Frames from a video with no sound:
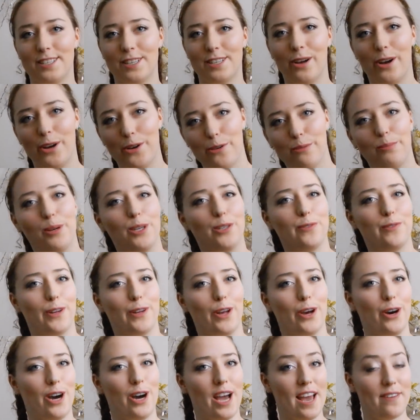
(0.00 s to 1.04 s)
So I almost
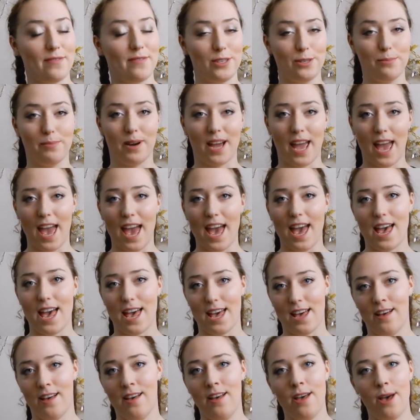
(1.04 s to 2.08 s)
forgot I have to do my
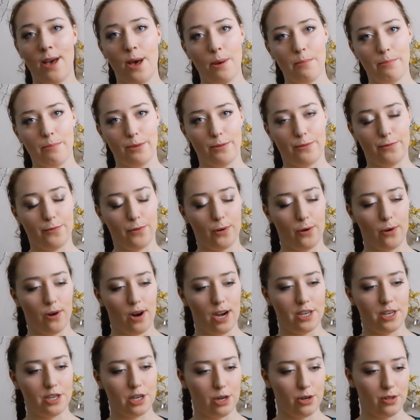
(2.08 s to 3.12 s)
hair
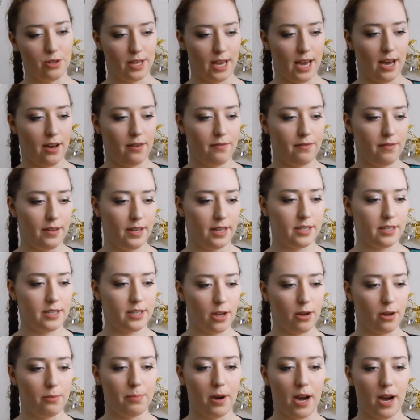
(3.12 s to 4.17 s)
before I show you the outfit.
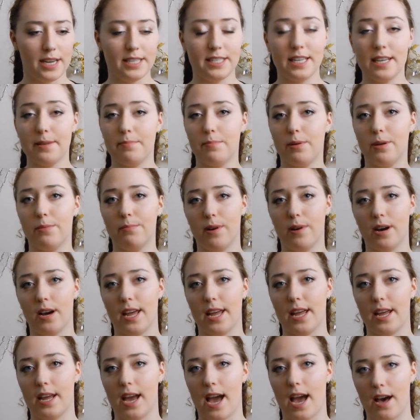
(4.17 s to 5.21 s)
So, but I did put
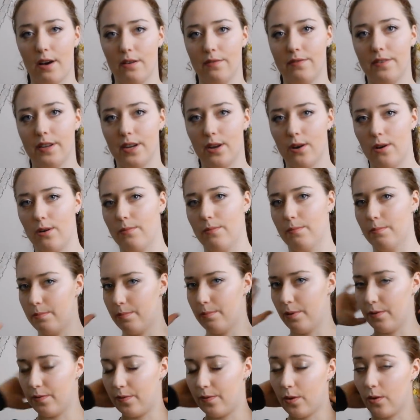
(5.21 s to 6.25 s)
my outfit on
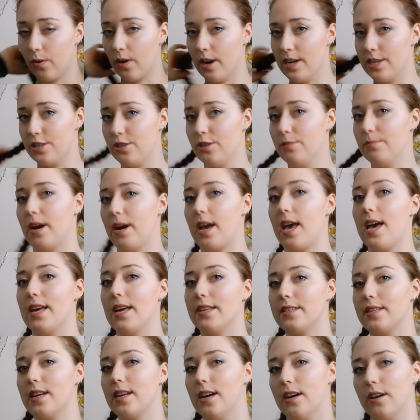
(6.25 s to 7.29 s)
before I do my
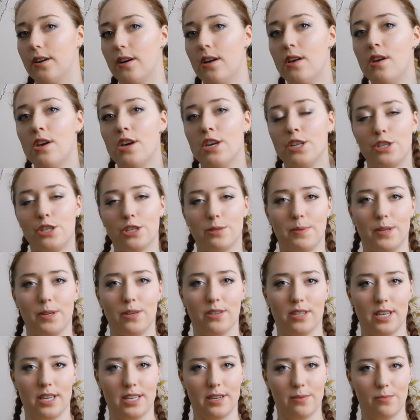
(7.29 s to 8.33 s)
hairstyle just
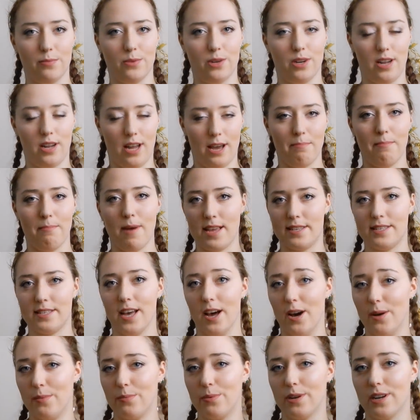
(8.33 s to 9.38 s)
because I didn't want to like mess
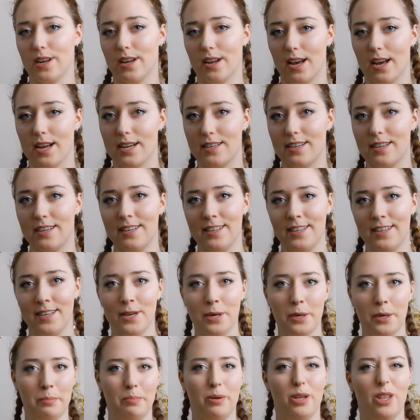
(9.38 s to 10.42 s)
it up when I like
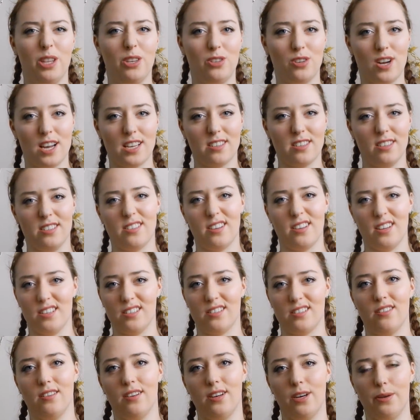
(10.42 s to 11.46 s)
put the dress on, so I
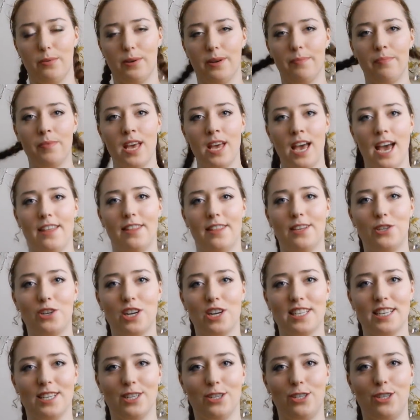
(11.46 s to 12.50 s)
just thought, oh well. And the
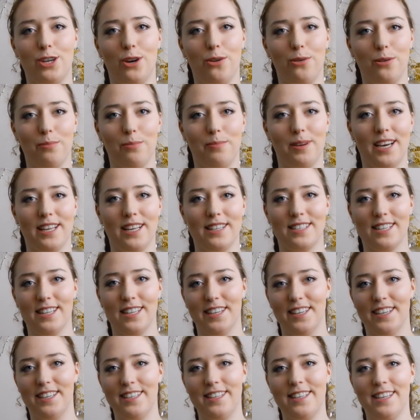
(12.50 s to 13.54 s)
dress has shoulder pads,
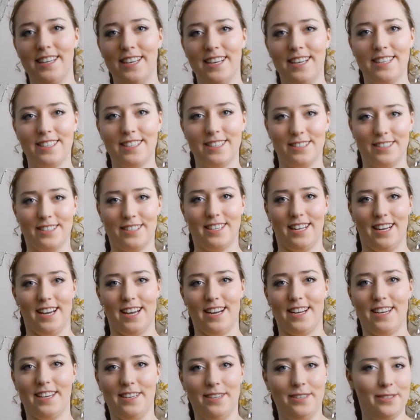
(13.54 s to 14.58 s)
look. So it's
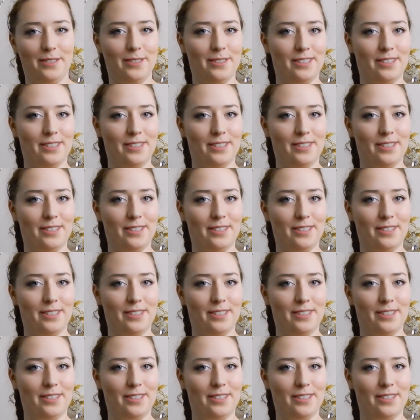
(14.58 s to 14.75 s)
like...